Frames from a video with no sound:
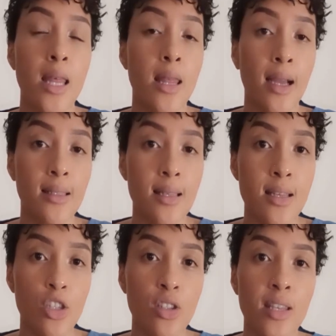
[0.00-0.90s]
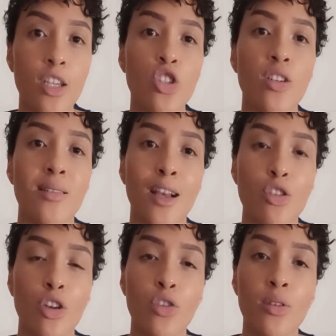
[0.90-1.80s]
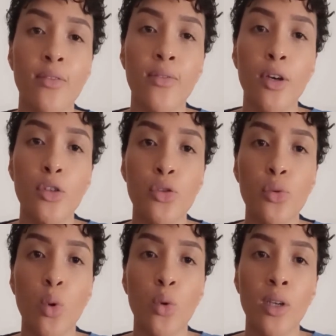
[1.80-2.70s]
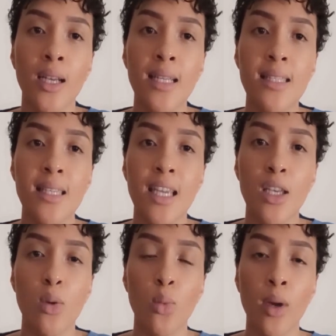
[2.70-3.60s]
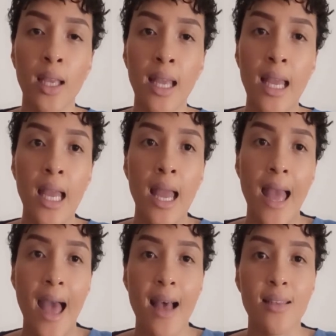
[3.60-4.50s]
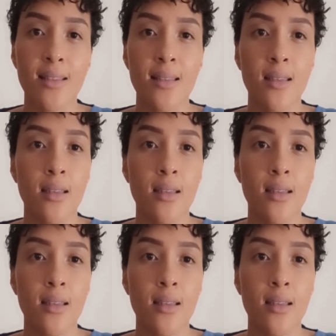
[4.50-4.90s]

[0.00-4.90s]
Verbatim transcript: that the section does not refer to or relate in any way as